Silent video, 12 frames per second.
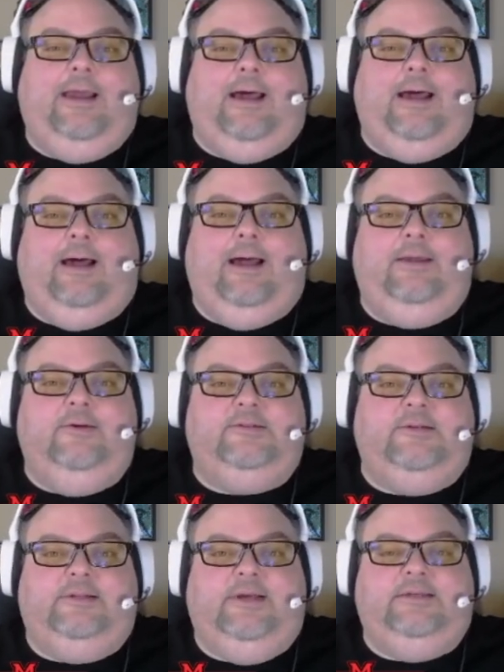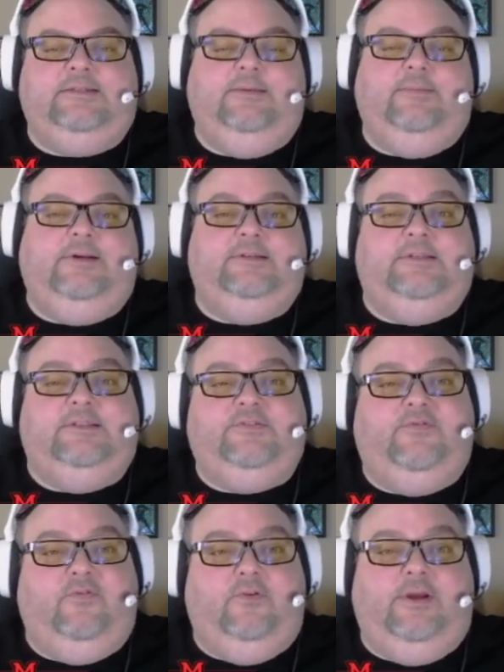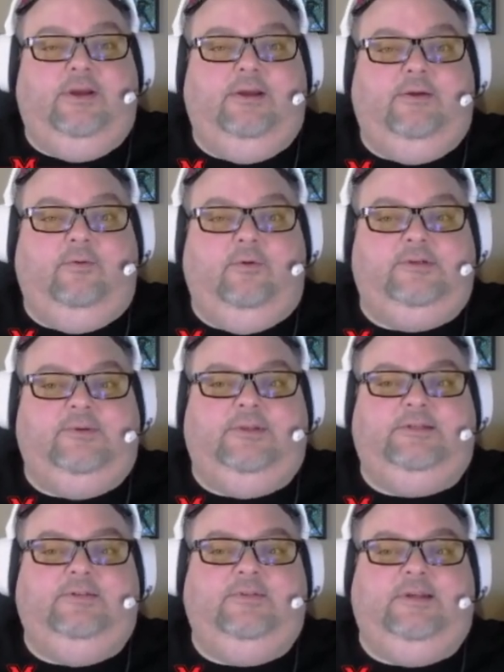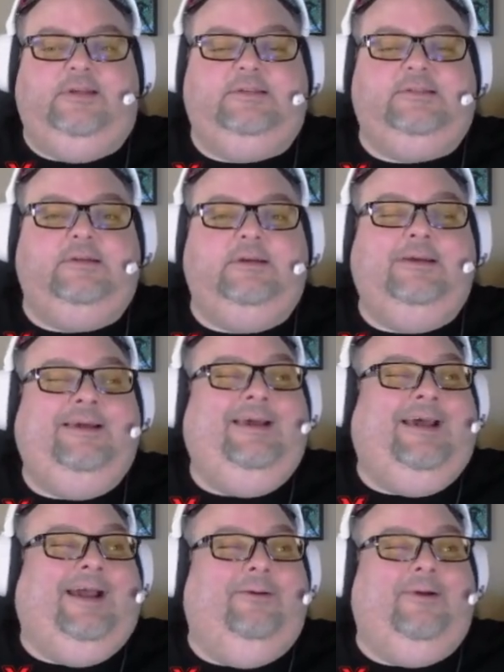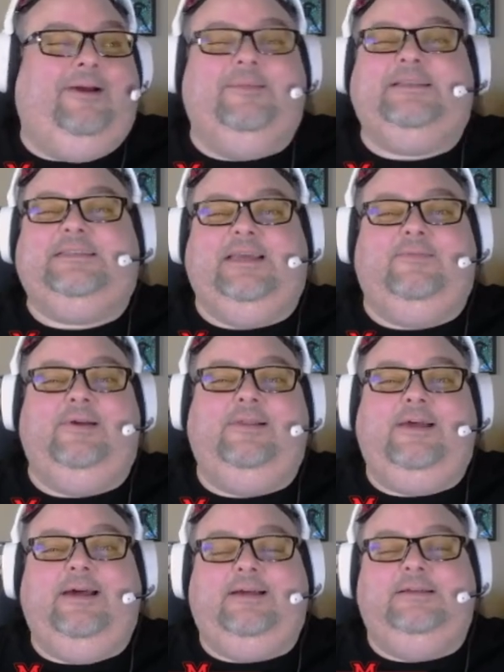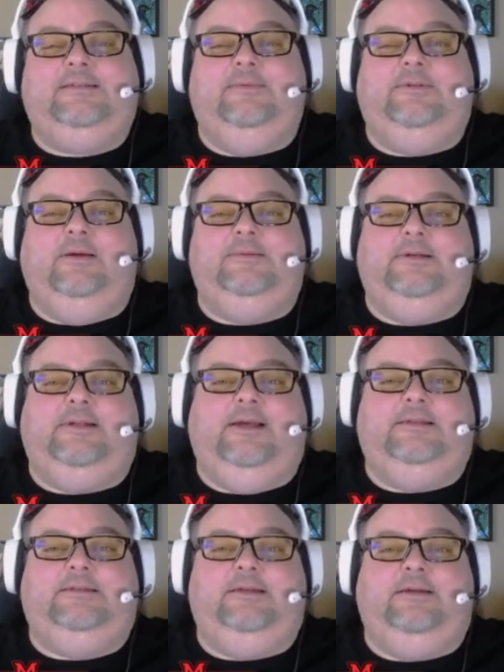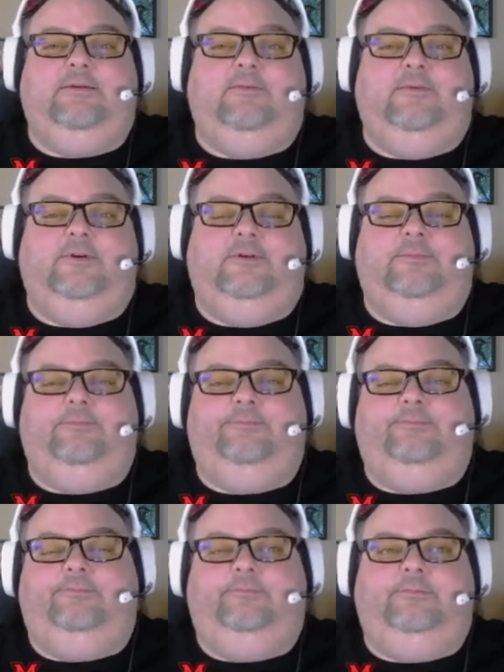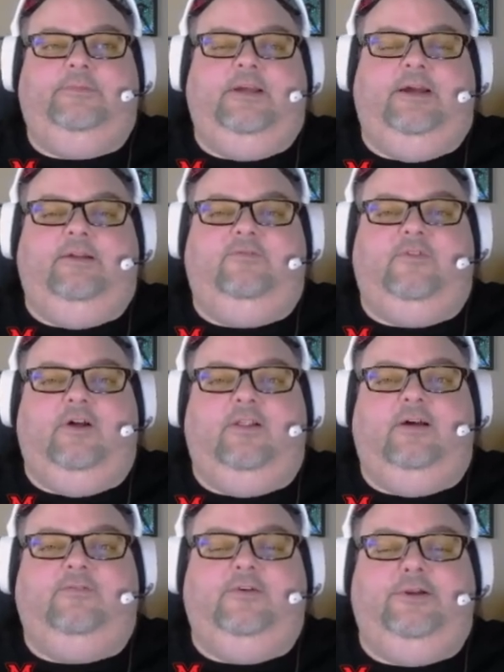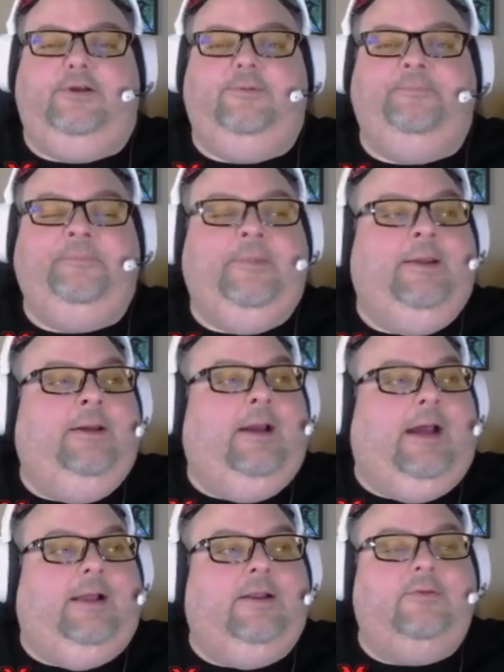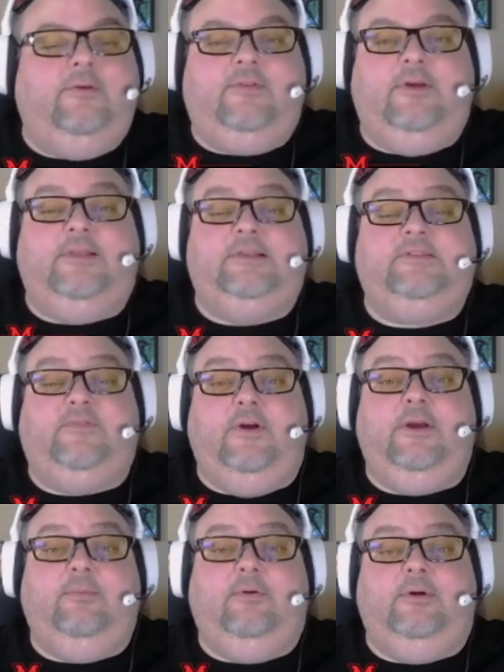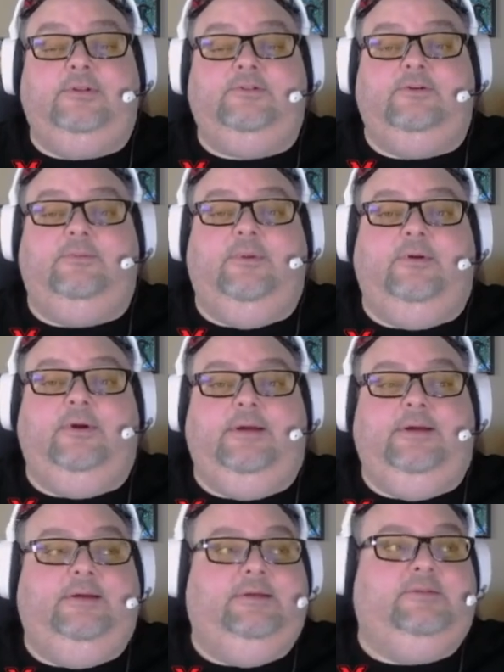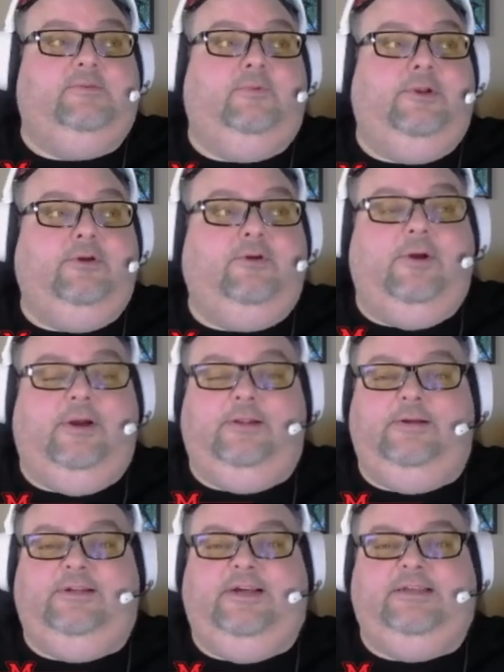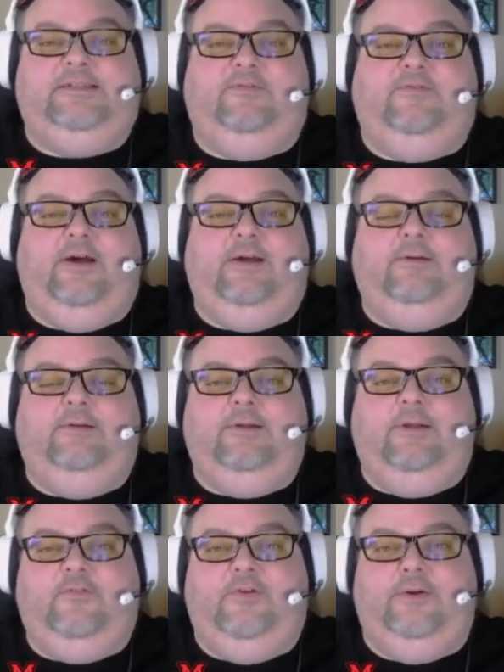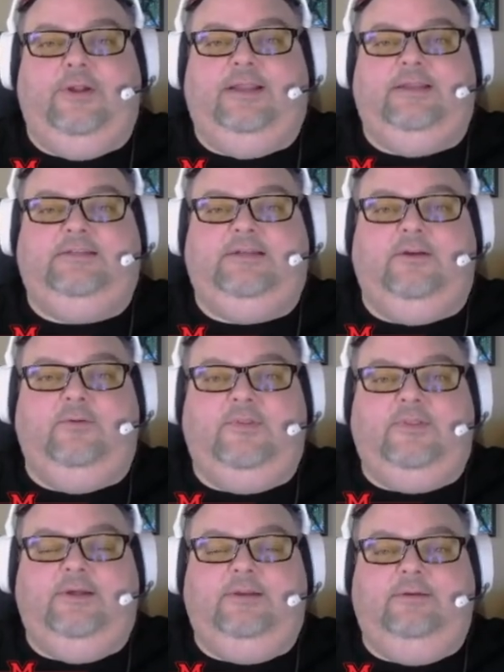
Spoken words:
I use Audacity because it's free and it works relatively easily. I recommend saving a lot because sometimes Audacity will kind of fall off on you. Another thing that's very important to remember is when you create an Audacity file, if you're not done with it,